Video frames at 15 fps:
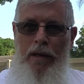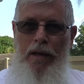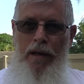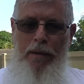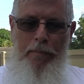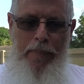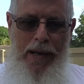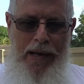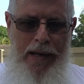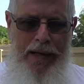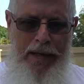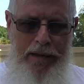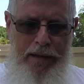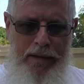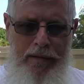I'm back.
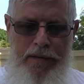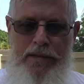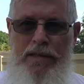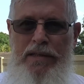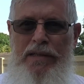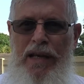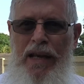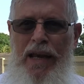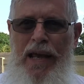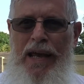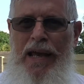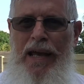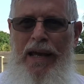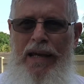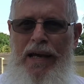This is a
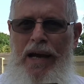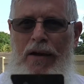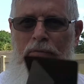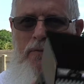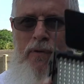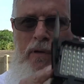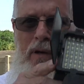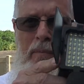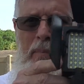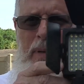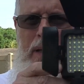light I got from